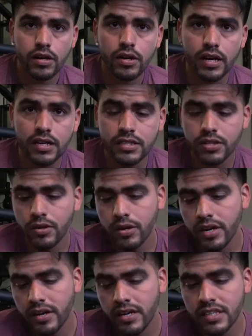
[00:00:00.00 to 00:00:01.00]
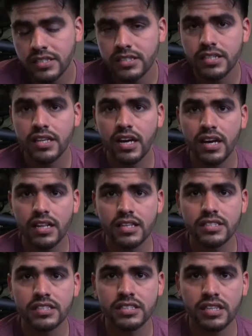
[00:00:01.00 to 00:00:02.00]
Okay, so here it is.
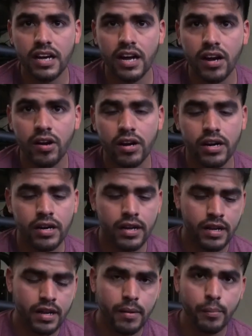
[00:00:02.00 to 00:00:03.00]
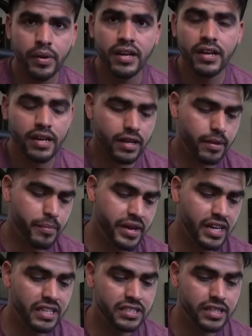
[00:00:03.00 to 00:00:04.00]
This is our pink
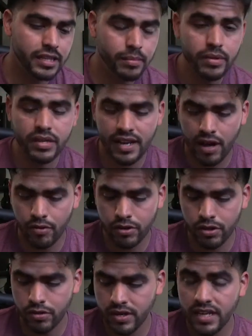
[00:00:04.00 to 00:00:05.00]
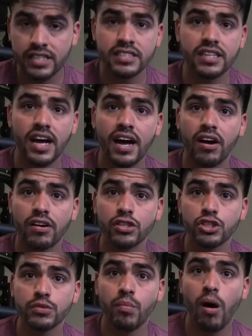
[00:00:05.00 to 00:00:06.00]
mini slim, now known as our
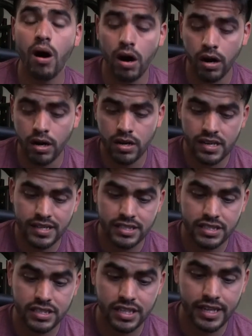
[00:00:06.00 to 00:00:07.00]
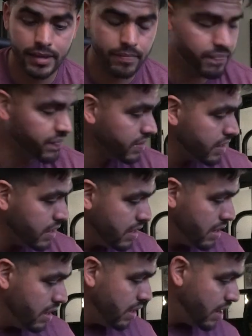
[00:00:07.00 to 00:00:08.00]
small slim,
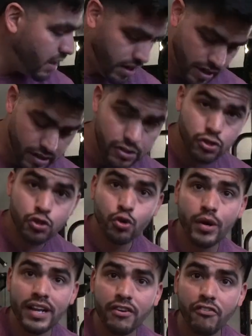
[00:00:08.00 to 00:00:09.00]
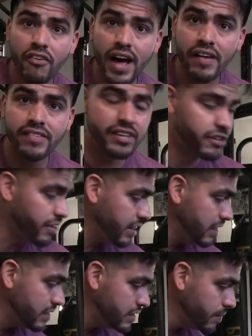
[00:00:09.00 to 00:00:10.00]
uh, 25
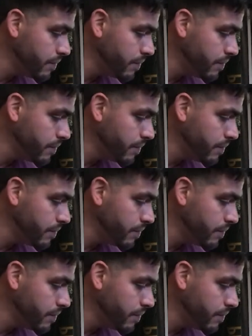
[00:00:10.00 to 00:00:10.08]
degrees.